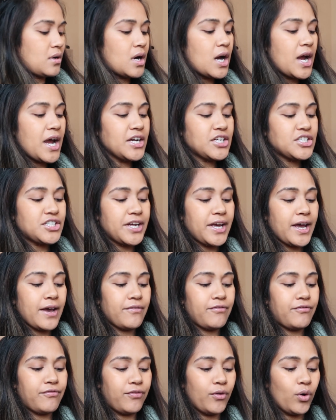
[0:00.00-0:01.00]
I actually
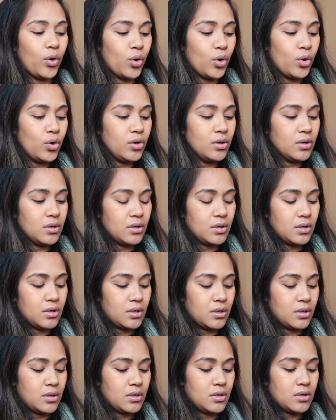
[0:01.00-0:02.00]
have four,
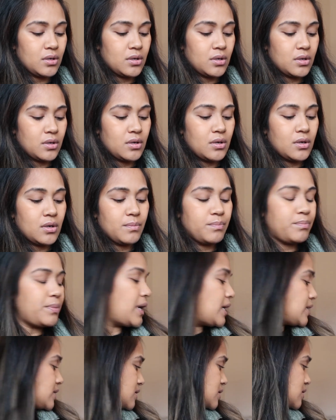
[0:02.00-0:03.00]

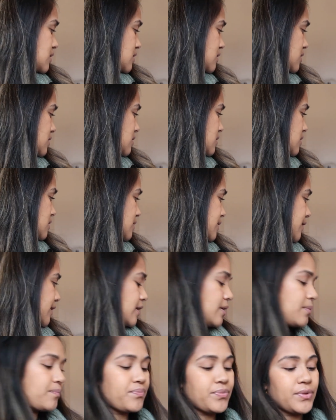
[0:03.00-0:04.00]
but
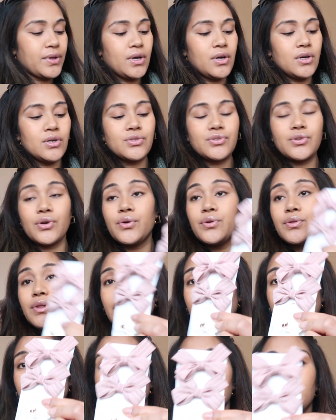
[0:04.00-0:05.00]
yeah. So
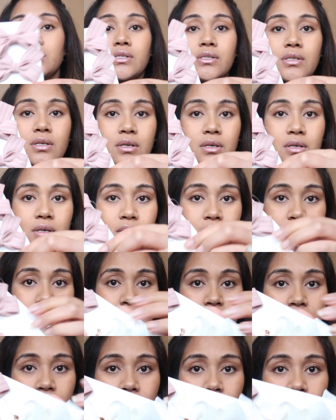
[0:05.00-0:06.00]
these
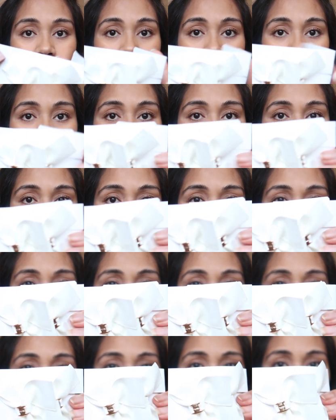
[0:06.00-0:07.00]
bows
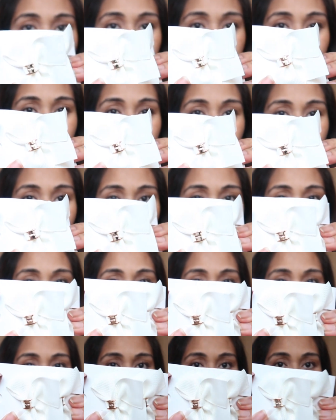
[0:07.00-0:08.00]
here, they're really
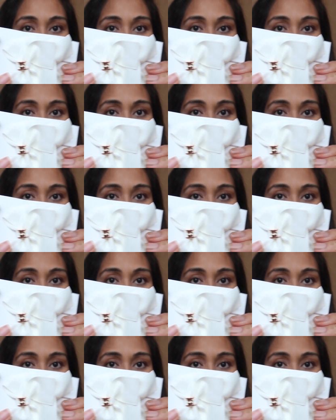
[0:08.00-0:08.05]
cute.